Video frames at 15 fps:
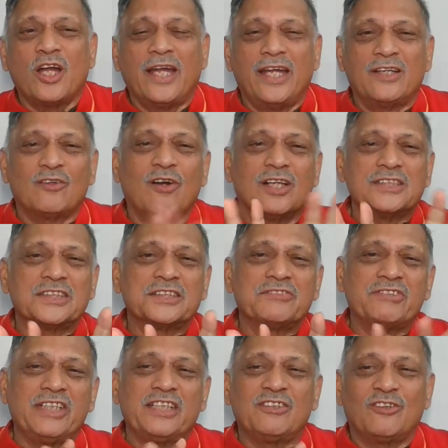and
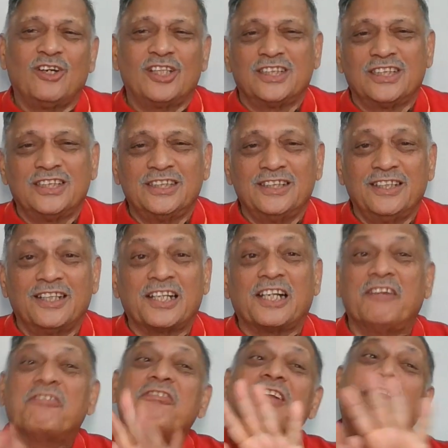concentrate on the
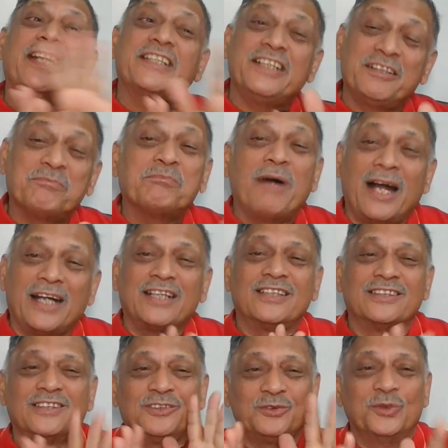reflected part
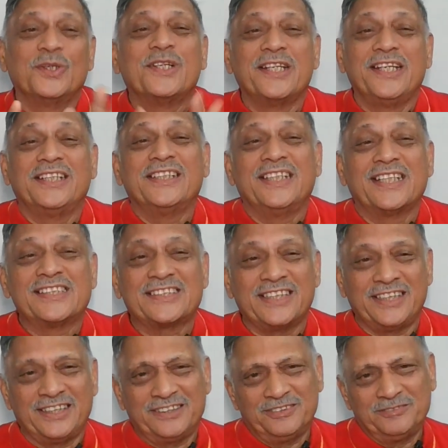to a greater extent.